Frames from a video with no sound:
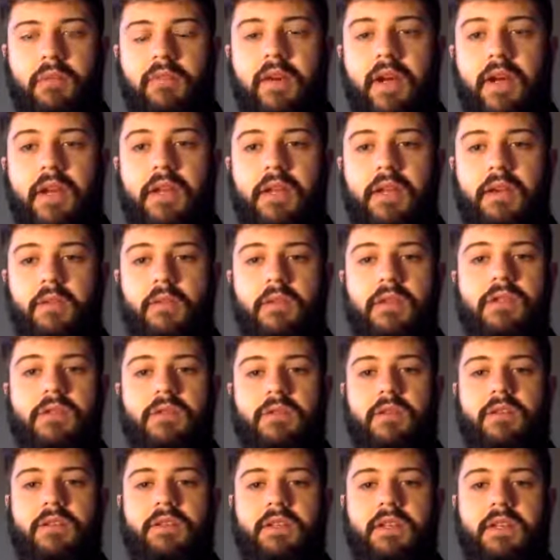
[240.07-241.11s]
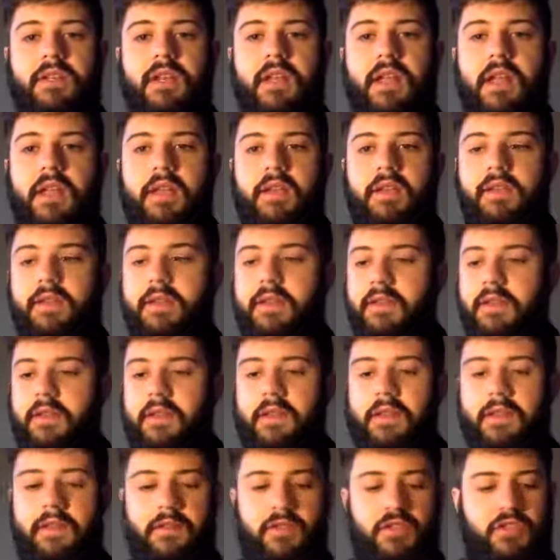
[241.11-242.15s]
providing a resource and
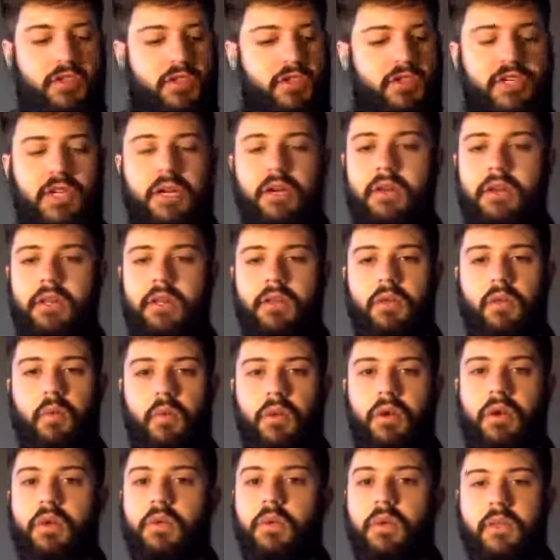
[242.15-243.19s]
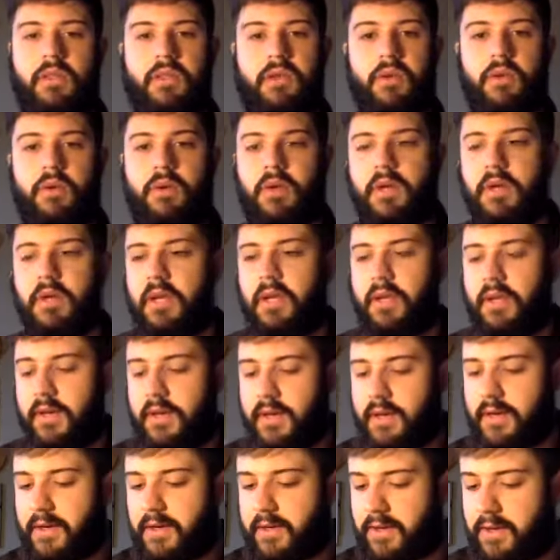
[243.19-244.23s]
just sharing in the word with you.
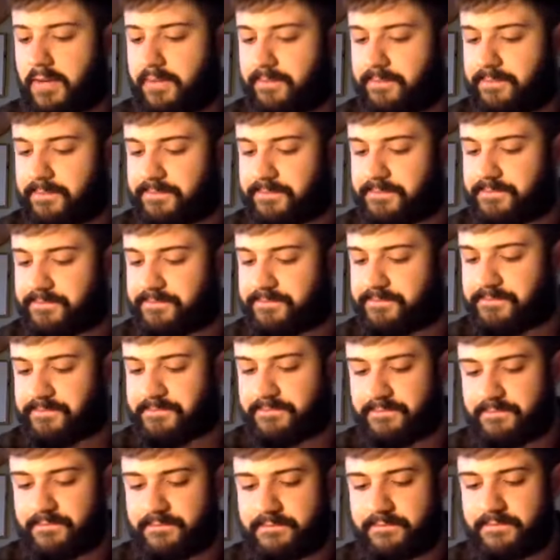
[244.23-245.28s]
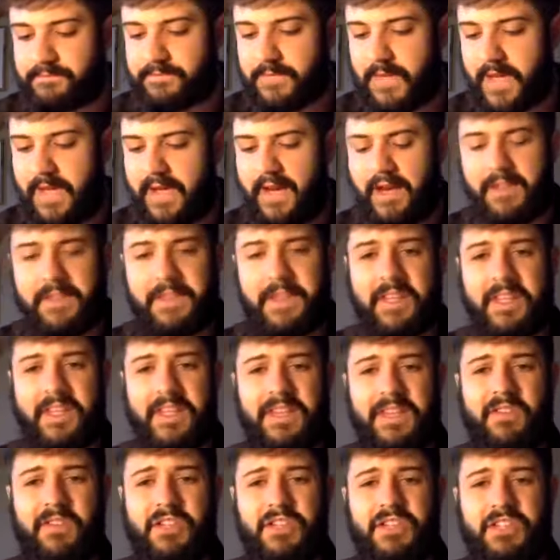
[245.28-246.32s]
And I think
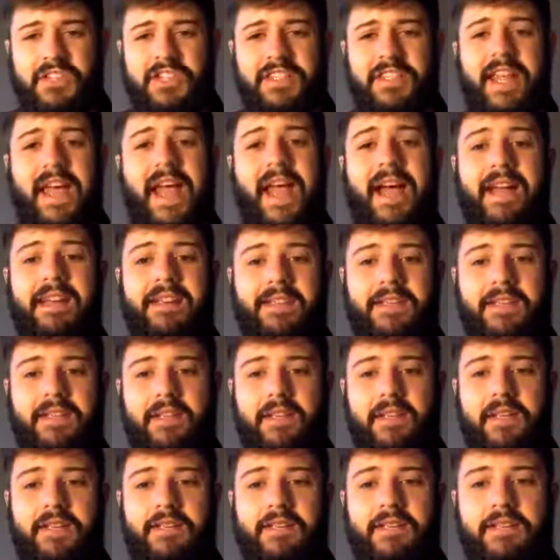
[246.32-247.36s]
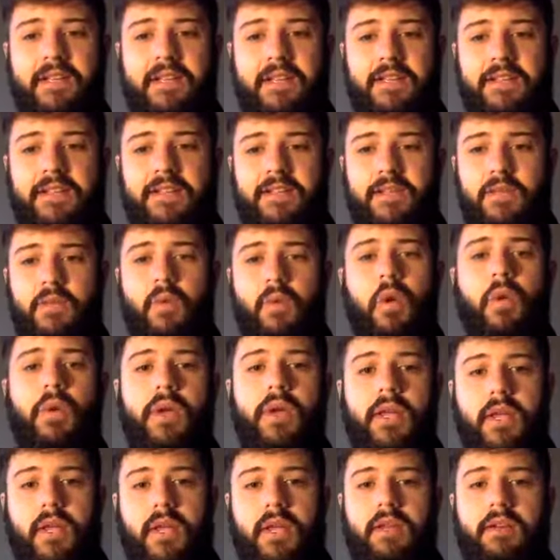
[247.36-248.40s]
even just that is
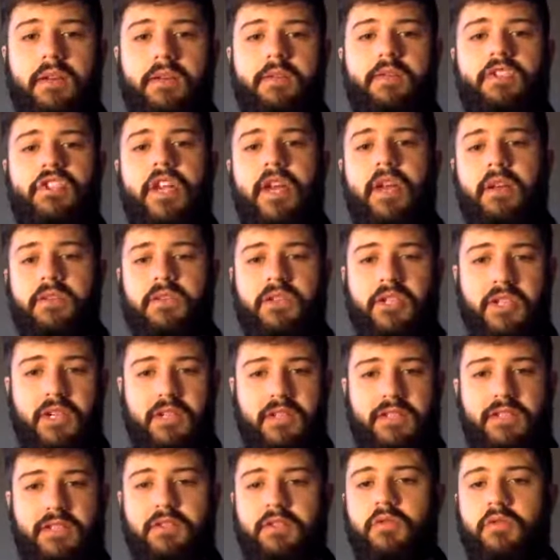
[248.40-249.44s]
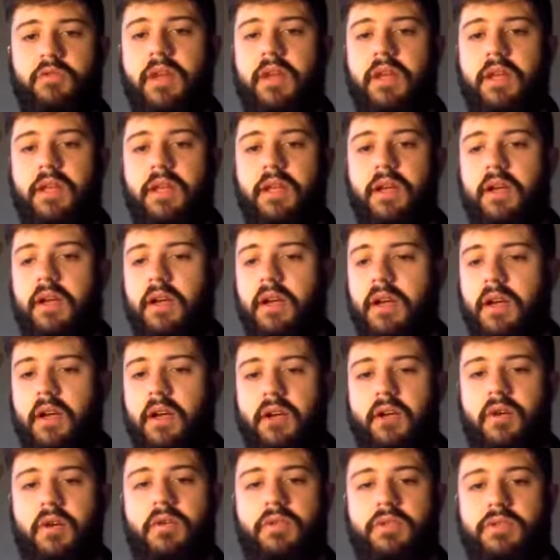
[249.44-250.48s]
growing and challenging us and creating a
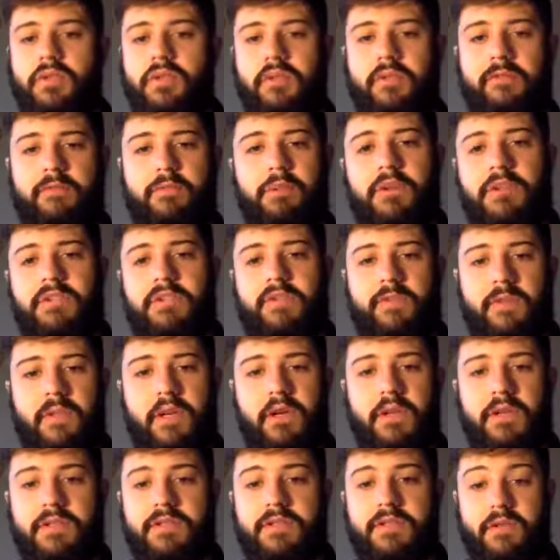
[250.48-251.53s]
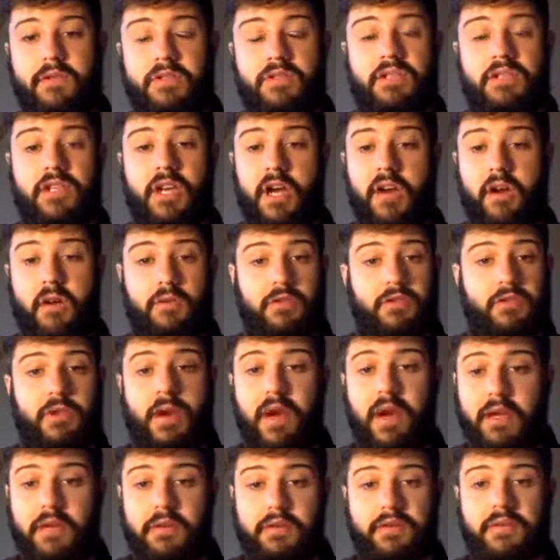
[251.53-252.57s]
culture of perseverance through
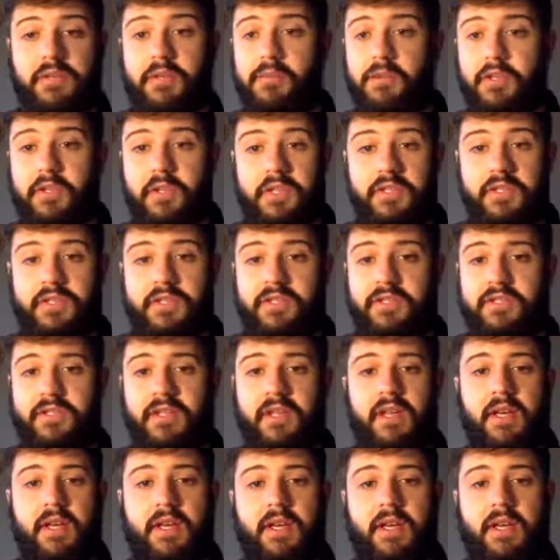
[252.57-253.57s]
trials, tribulations,